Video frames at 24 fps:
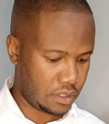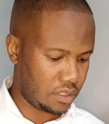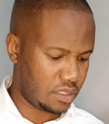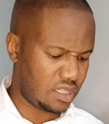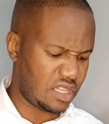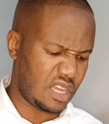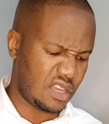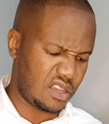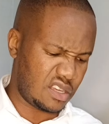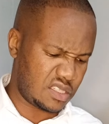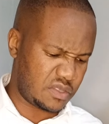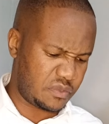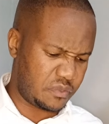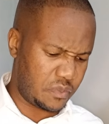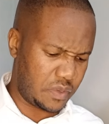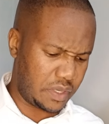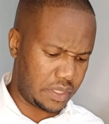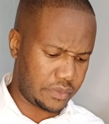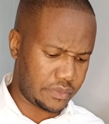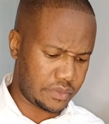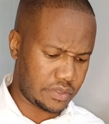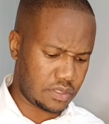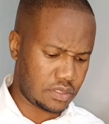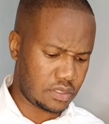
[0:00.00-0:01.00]
Chaos
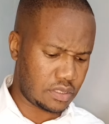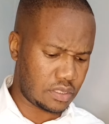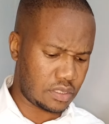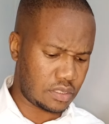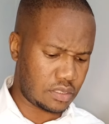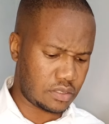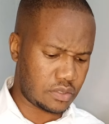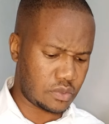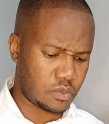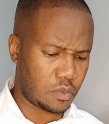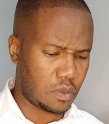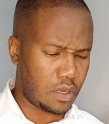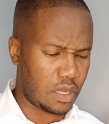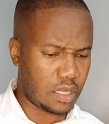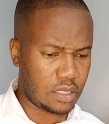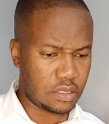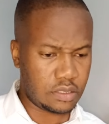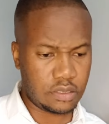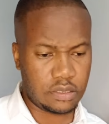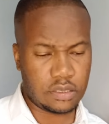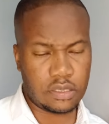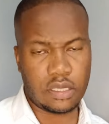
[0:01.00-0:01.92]
Fragrance did it as well.